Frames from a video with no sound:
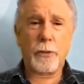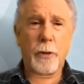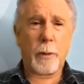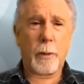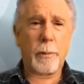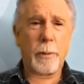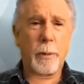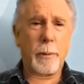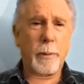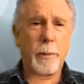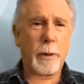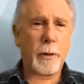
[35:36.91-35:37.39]

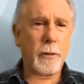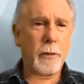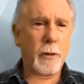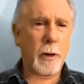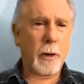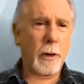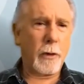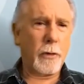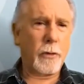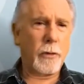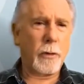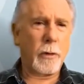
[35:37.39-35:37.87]

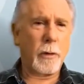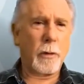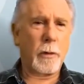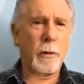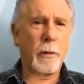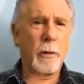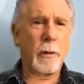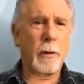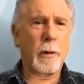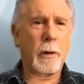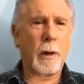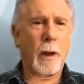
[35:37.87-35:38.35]

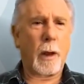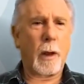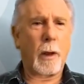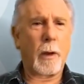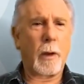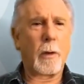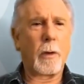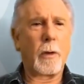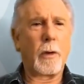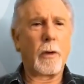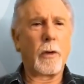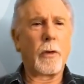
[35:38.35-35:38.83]
supplementation
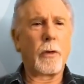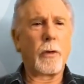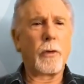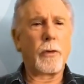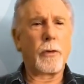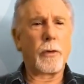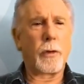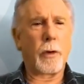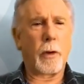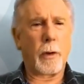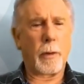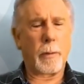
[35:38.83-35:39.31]

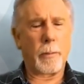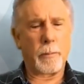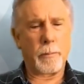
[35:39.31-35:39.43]
is